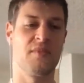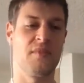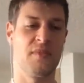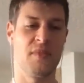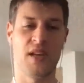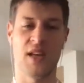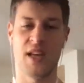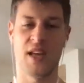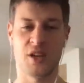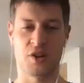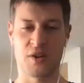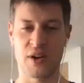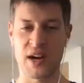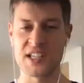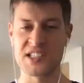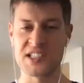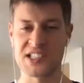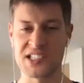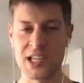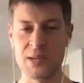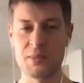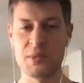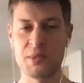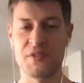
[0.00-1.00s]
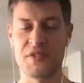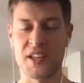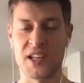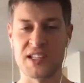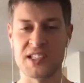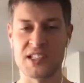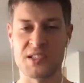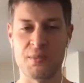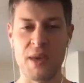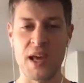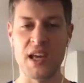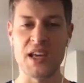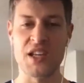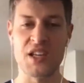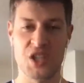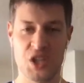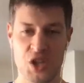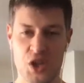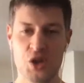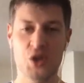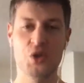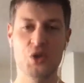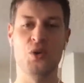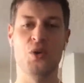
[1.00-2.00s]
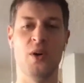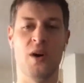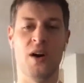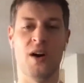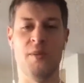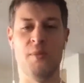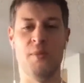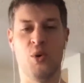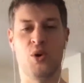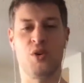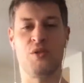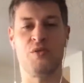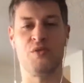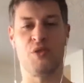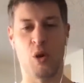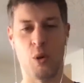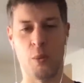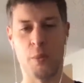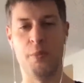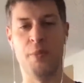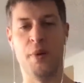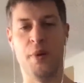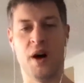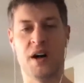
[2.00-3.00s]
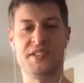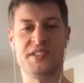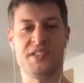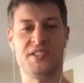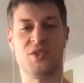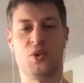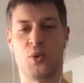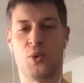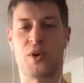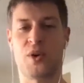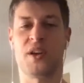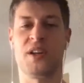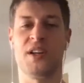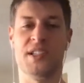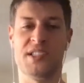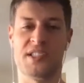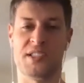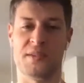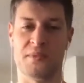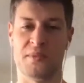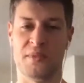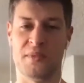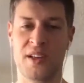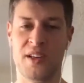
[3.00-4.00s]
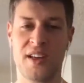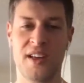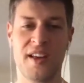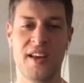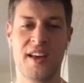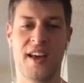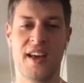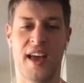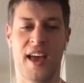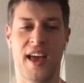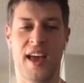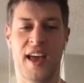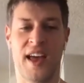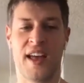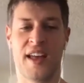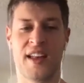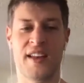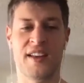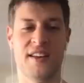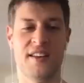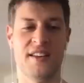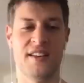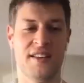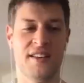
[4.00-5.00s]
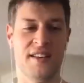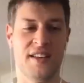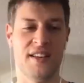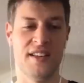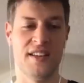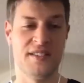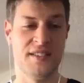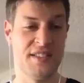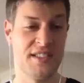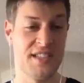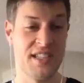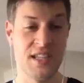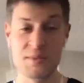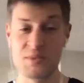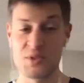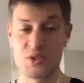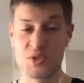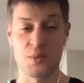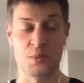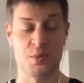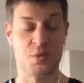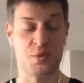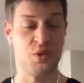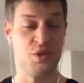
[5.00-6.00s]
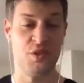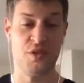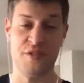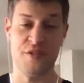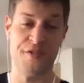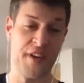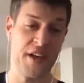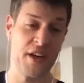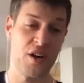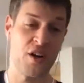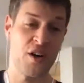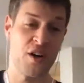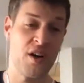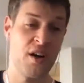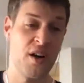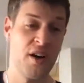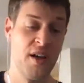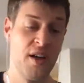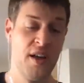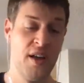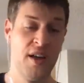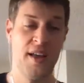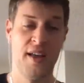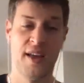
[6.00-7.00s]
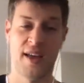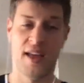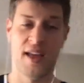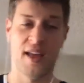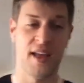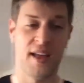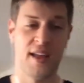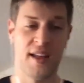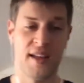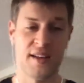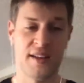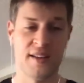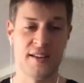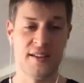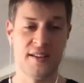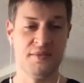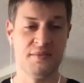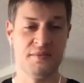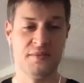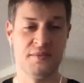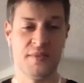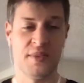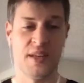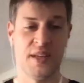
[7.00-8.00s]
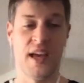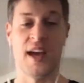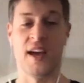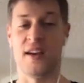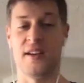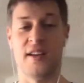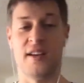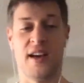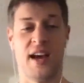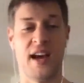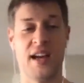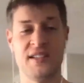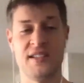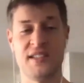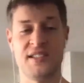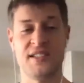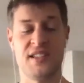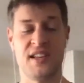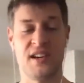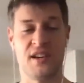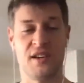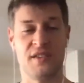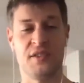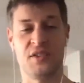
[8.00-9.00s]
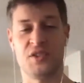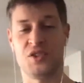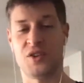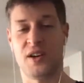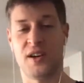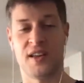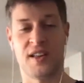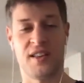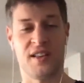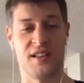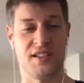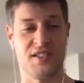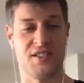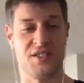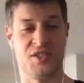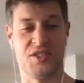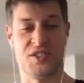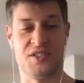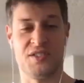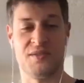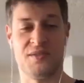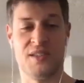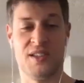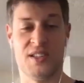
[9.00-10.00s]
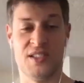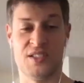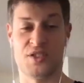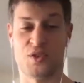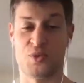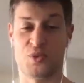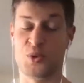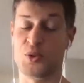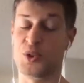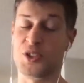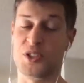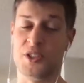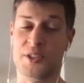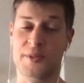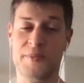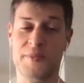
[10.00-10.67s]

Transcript: in the grand scheme of things, make you a more robust organism. And it seems to improve vigor and yeah, high intensity interval training I think is just is crucial.